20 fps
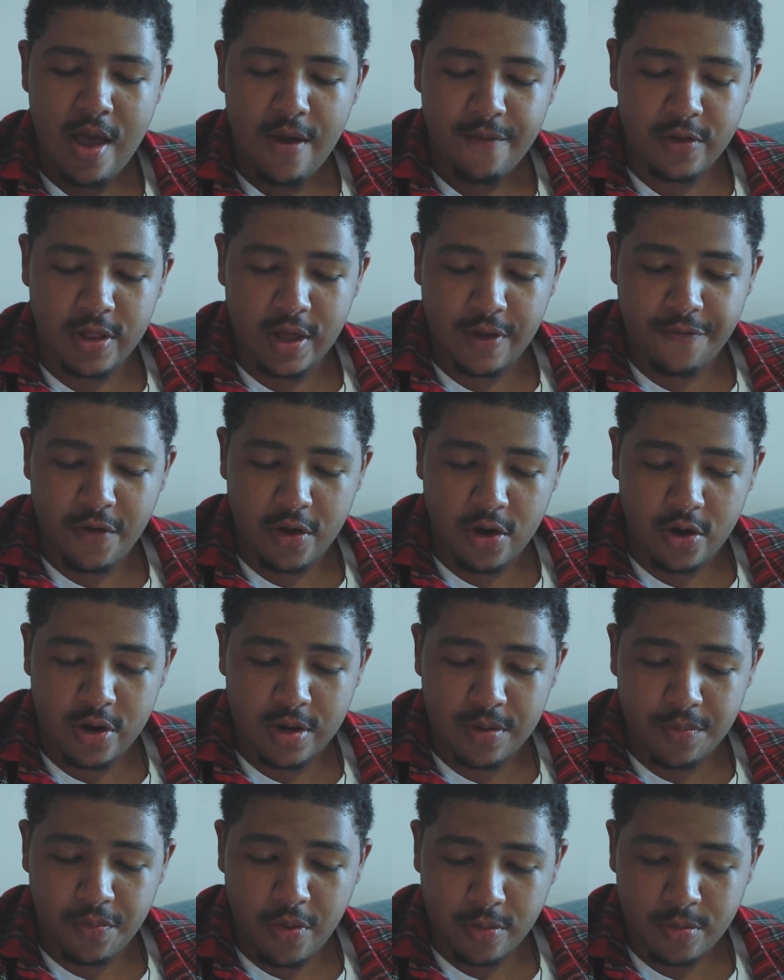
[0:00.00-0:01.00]
For this photo,
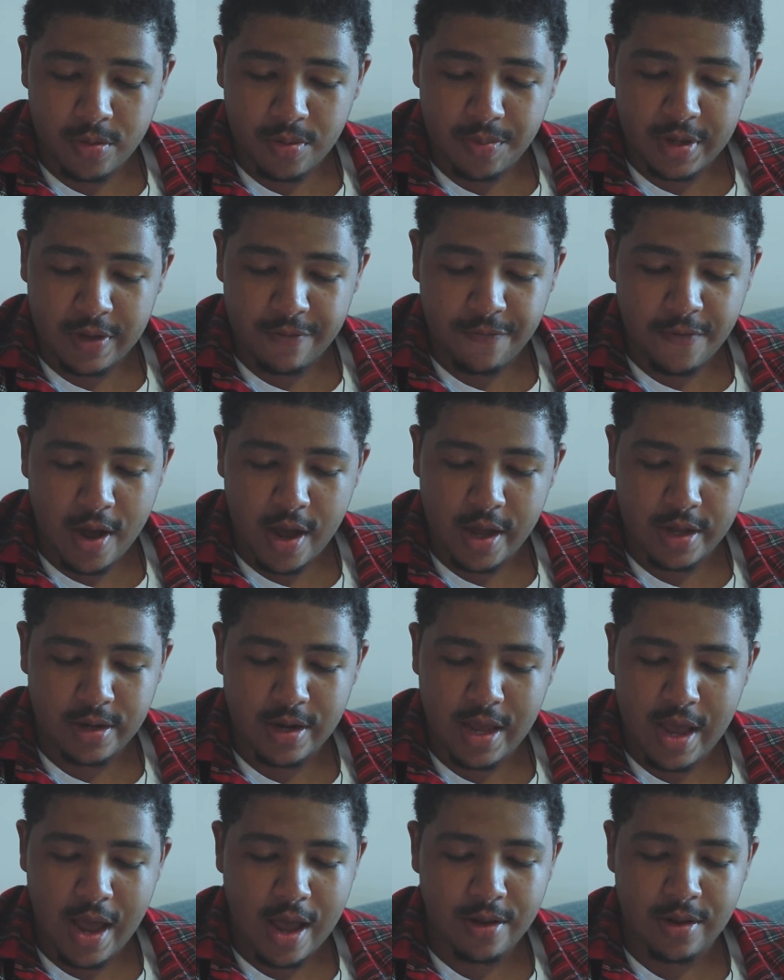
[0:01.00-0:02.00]
it'd probably be
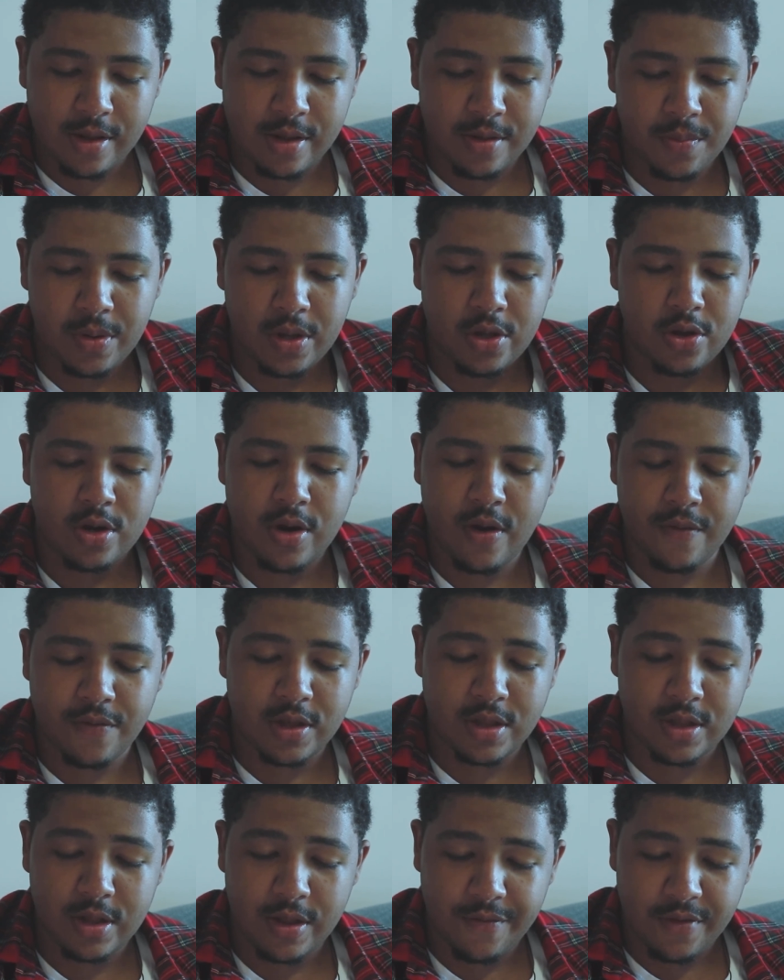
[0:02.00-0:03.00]
fine. Yeah, it'd be good enough
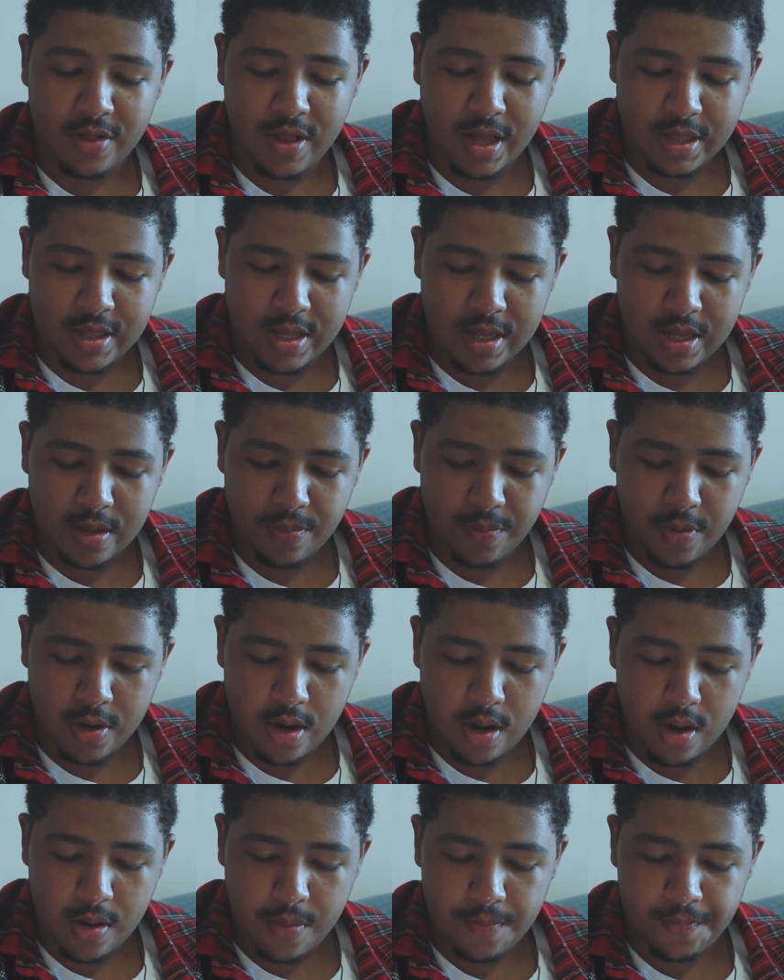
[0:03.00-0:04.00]
just to leave it like this. But
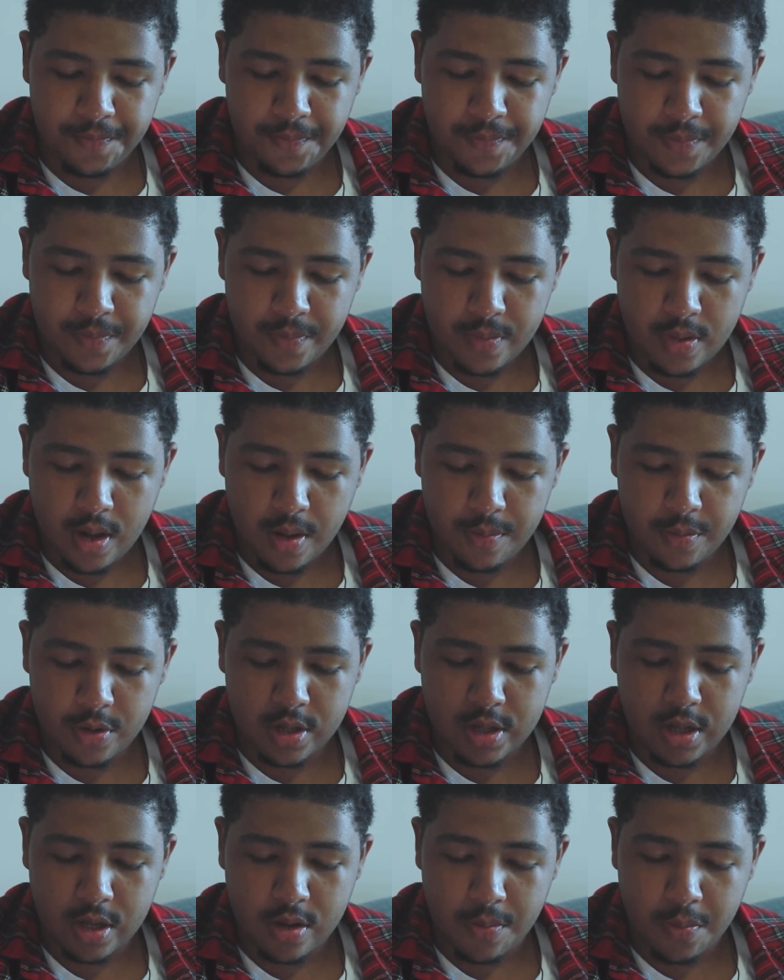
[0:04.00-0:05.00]
I'm gonna
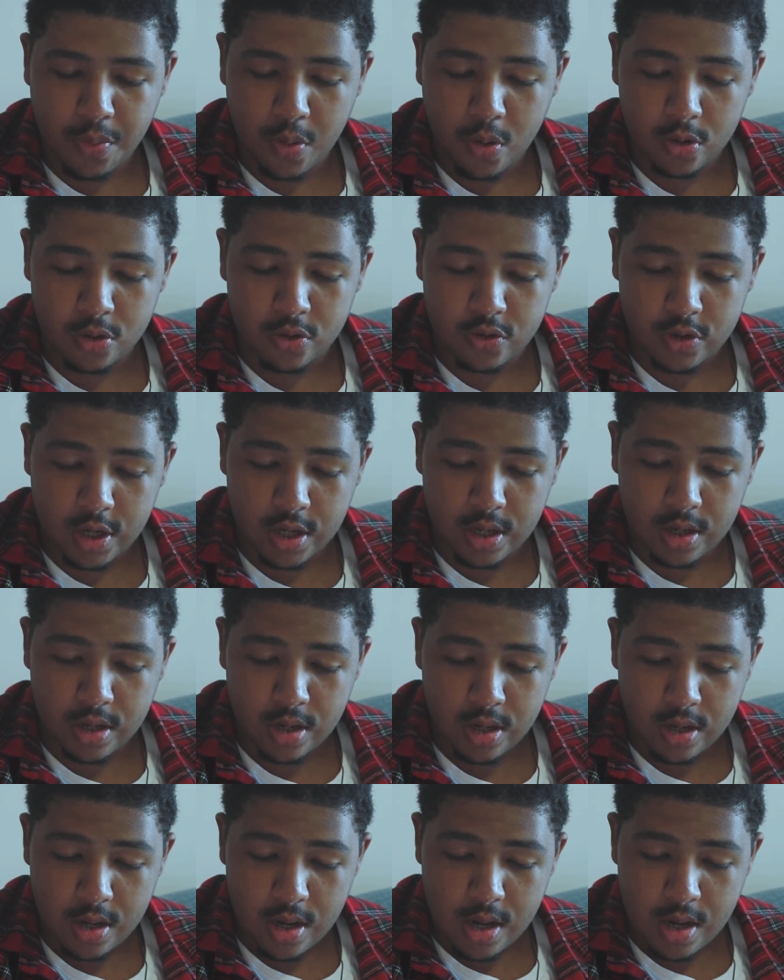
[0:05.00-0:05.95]
click on portrait,